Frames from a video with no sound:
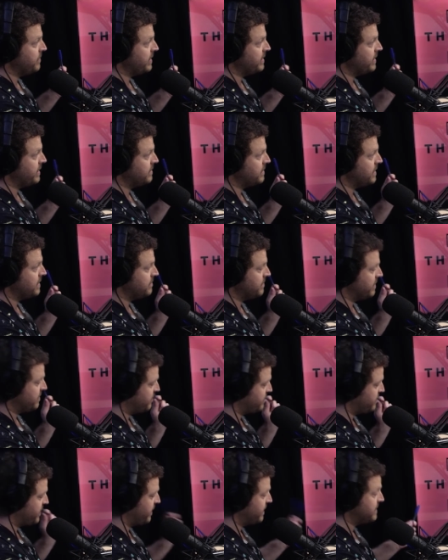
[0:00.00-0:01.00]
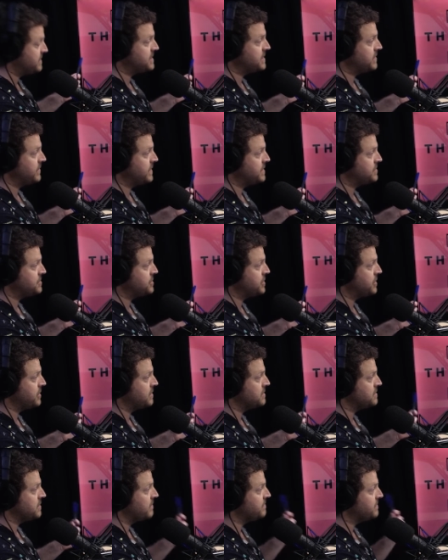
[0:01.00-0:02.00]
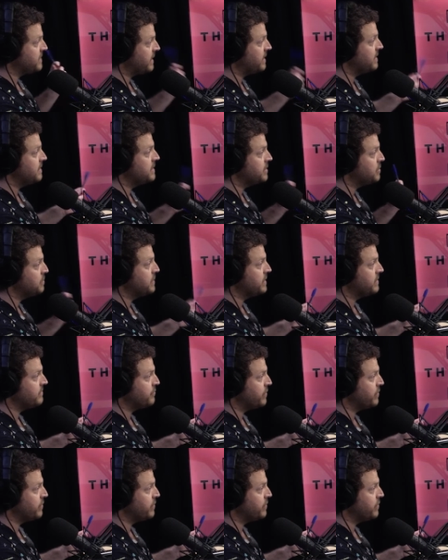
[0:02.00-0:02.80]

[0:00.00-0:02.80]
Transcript: an, a, a very serious journalist. I've done a little bit of